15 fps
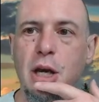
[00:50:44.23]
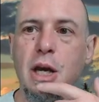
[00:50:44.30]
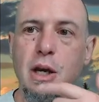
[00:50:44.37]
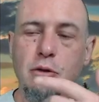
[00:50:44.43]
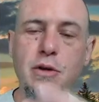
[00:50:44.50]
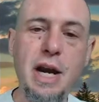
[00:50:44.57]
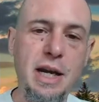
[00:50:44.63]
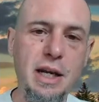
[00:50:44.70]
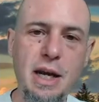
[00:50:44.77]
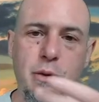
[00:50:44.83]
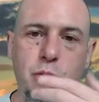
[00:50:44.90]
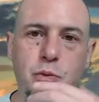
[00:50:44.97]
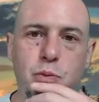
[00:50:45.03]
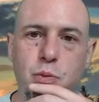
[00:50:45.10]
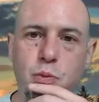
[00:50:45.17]
Right,
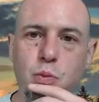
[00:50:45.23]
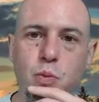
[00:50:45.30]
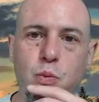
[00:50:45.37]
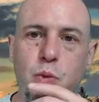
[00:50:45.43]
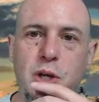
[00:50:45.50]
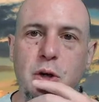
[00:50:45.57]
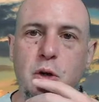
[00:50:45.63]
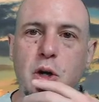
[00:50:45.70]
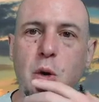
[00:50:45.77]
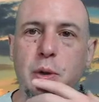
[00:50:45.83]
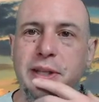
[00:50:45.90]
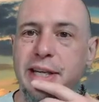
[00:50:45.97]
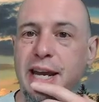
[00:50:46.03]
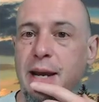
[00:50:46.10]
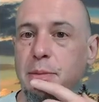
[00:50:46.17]
and we don't know what
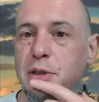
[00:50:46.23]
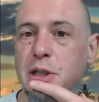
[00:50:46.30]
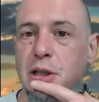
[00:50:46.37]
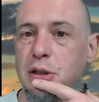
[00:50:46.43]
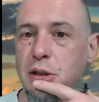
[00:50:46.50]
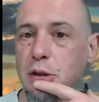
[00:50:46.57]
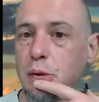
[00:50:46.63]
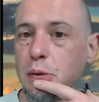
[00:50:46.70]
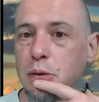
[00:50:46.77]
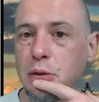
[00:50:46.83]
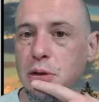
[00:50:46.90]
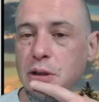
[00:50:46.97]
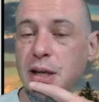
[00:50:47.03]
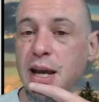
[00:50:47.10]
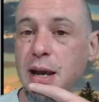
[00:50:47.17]
the game's going to do.
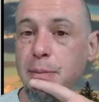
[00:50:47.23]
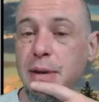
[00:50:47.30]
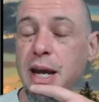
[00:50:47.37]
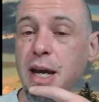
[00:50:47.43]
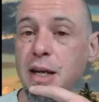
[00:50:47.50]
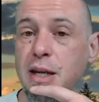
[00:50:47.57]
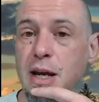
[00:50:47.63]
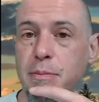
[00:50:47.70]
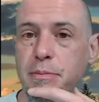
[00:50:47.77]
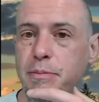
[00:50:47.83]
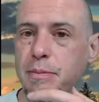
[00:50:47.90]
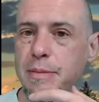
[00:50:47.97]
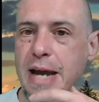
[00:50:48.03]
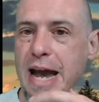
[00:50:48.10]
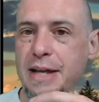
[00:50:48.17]
The game may end up
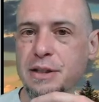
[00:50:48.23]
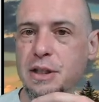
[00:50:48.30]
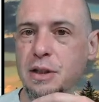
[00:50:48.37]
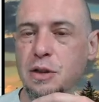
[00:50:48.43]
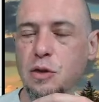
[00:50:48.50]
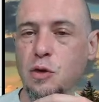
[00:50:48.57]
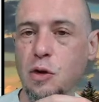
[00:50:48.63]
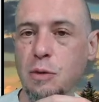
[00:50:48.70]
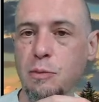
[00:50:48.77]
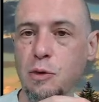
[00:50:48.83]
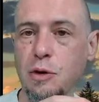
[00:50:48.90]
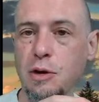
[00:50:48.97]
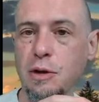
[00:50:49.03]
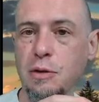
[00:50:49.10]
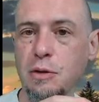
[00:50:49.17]
asking the
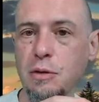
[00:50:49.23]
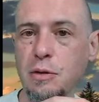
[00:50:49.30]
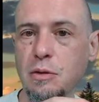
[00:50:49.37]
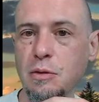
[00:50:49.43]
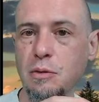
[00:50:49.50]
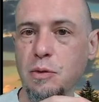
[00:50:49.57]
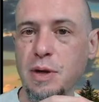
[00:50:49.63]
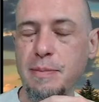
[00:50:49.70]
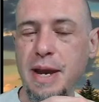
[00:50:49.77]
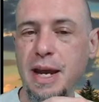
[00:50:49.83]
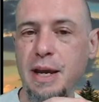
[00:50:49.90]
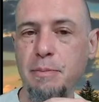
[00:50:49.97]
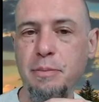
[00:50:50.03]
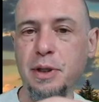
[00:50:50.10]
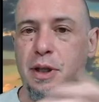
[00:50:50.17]
scoreboard. We may
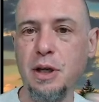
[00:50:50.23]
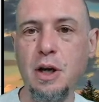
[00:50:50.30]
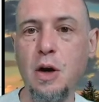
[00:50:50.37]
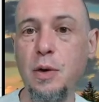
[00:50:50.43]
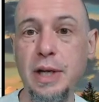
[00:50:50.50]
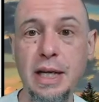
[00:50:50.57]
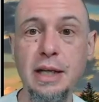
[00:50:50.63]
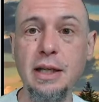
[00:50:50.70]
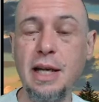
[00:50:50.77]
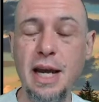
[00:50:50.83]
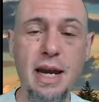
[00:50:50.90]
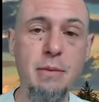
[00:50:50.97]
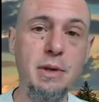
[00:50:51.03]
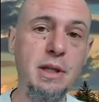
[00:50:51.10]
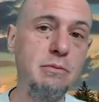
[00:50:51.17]
put the code in
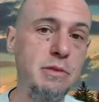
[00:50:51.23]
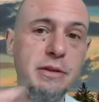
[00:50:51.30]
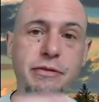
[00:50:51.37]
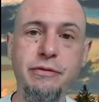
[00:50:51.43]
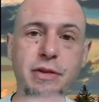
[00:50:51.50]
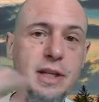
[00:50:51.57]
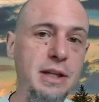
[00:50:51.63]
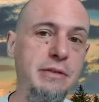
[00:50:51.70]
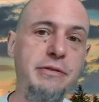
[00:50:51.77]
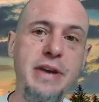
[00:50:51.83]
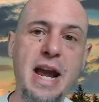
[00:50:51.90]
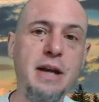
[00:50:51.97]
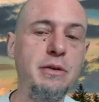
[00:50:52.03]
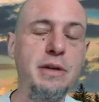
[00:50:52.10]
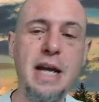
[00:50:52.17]
game and then ref and then
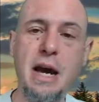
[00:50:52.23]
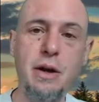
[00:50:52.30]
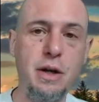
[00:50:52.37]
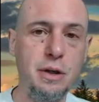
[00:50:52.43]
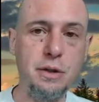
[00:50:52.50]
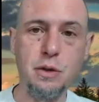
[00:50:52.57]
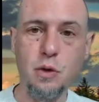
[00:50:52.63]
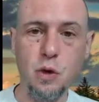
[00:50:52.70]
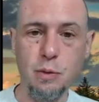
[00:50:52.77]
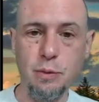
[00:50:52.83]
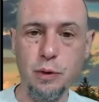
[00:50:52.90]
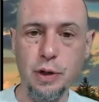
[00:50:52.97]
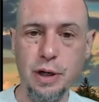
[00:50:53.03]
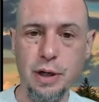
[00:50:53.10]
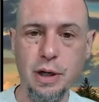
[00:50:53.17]
factor it out into
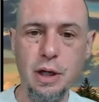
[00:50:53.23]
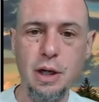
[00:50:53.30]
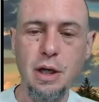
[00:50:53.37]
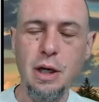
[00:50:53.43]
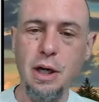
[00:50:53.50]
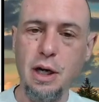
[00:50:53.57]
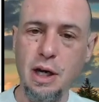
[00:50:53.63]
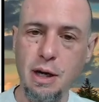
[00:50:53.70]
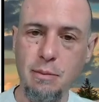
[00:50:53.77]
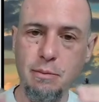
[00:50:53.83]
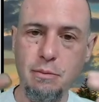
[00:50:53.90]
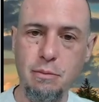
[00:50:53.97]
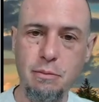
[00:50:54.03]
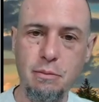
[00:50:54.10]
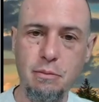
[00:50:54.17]
scoreboard. Um,
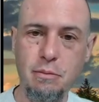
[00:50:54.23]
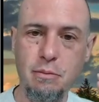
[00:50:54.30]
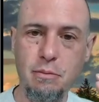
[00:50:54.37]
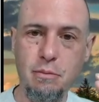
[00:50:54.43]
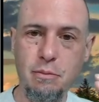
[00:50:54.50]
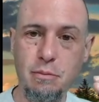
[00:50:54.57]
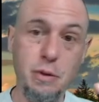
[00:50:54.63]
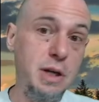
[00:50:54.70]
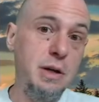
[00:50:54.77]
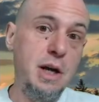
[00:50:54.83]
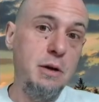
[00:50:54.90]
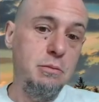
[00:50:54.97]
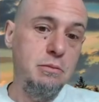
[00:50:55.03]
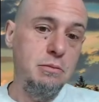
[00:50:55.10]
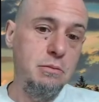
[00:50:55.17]
we don't know.
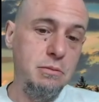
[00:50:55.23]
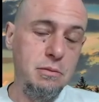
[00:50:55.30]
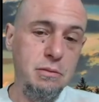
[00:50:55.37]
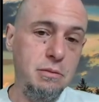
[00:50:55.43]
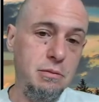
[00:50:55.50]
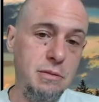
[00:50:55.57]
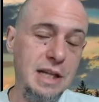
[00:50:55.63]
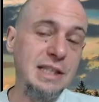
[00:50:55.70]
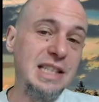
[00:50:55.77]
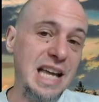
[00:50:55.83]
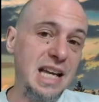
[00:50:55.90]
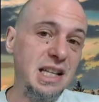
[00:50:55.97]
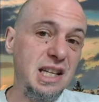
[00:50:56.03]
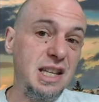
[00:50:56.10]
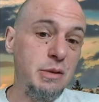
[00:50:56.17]
That's
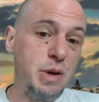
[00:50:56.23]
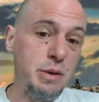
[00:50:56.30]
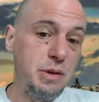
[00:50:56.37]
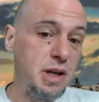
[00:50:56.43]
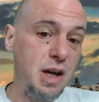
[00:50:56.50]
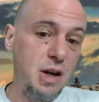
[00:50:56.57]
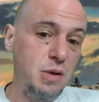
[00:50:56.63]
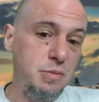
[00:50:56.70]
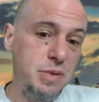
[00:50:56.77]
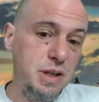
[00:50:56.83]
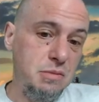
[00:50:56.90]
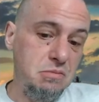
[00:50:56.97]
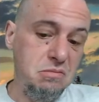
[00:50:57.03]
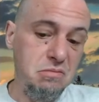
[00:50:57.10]
likely the way we go, but